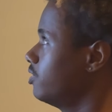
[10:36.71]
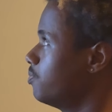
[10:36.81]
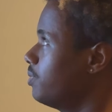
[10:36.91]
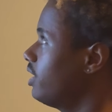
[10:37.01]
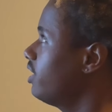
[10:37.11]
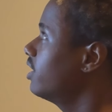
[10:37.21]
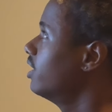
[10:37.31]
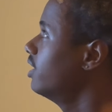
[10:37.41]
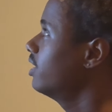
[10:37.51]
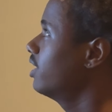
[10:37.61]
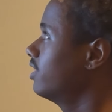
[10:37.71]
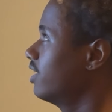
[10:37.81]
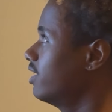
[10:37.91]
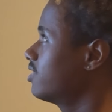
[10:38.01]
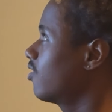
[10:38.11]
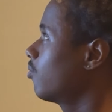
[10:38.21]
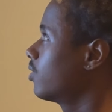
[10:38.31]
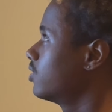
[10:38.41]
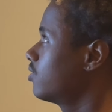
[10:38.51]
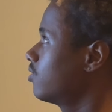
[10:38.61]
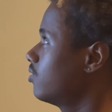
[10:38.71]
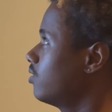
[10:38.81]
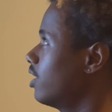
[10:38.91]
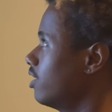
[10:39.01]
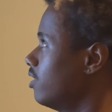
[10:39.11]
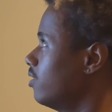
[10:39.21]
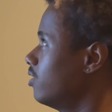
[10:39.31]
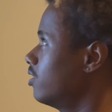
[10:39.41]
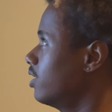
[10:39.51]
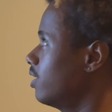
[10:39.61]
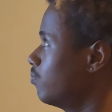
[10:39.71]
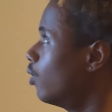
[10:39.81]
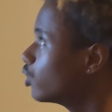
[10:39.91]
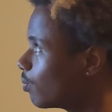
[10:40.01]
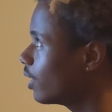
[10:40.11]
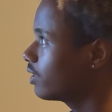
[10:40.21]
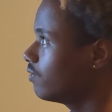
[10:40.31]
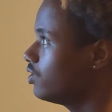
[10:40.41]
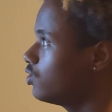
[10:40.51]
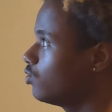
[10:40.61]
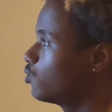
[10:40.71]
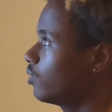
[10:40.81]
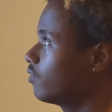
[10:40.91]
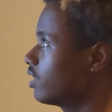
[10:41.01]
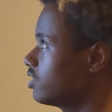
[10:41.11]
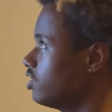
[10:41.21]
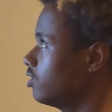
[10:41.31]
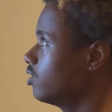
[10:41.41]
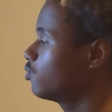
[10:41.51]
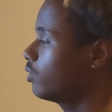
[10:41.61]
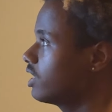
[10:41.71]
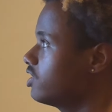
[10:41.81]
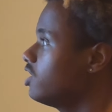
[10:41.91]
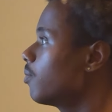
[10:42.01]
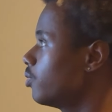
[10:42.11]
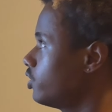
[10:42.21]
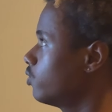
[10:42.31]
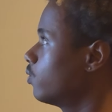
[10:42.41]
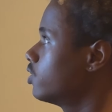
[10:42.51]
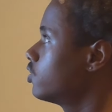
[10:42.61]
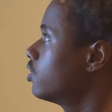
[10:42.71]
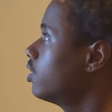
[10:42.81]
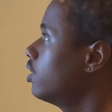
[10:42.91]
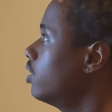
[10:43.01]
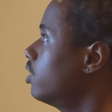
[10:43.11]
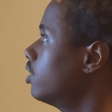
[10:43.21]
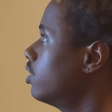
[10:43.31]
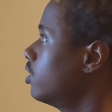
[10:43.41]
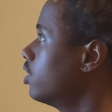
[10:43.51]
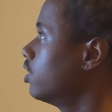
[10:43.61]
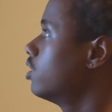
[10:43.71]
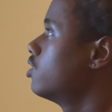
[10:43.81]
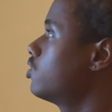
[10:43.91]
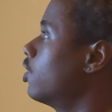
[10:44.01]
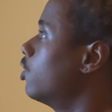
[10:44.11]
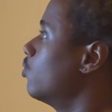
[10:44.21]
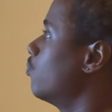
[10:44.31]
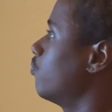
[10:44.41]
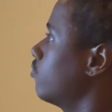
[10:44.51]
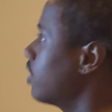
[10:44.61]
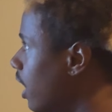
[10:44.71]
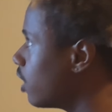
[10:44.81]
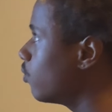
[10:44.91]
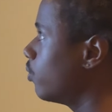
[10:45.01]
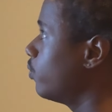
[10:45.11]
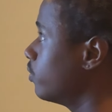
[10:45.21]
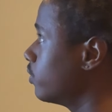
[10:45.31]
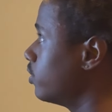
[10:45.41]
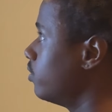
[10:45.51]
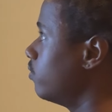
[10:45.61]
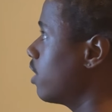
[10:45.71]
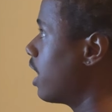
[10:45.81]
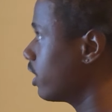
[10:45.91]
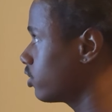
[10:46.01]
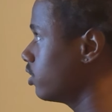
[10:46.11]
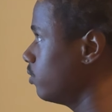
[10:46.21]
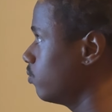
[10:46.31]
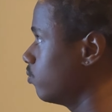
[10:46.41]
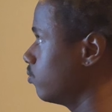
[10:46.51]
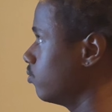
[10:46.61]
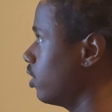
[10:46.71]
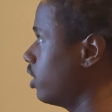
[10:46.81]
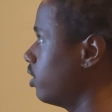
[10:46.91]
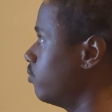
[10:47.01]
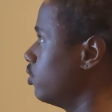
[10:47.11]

B, and then 7 plus, and then the multiplying of these two is whatever that C is, what that C operation was. So now what we would actually end up